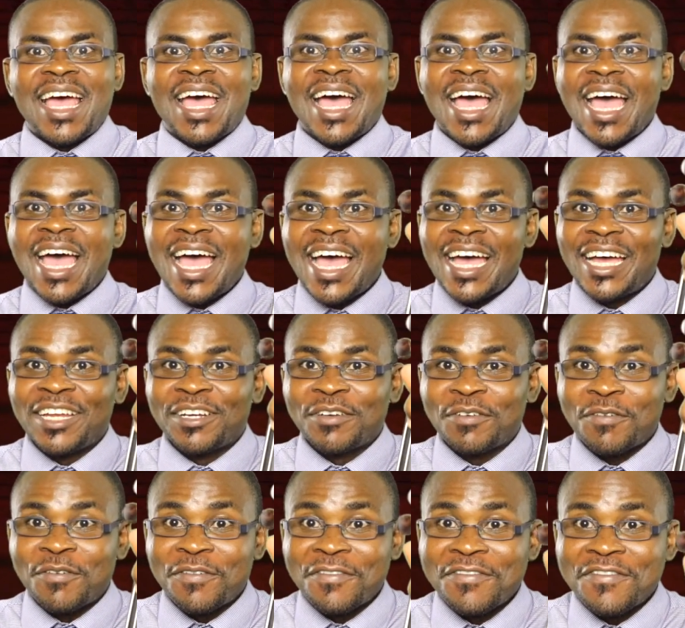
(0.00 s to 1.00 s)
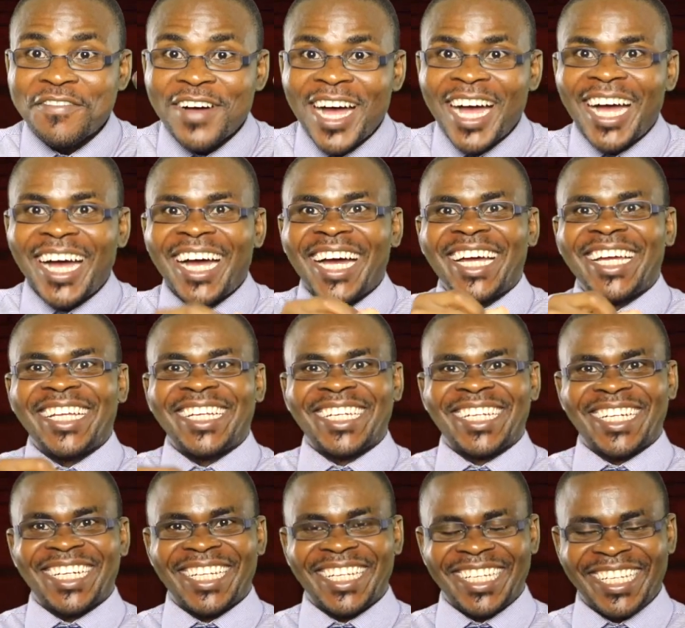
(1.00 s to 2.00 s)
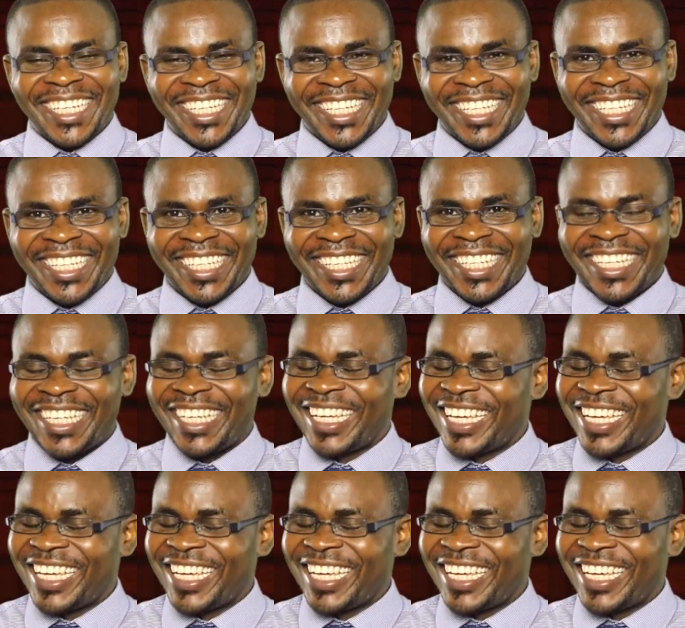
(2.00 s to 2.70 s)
and finally,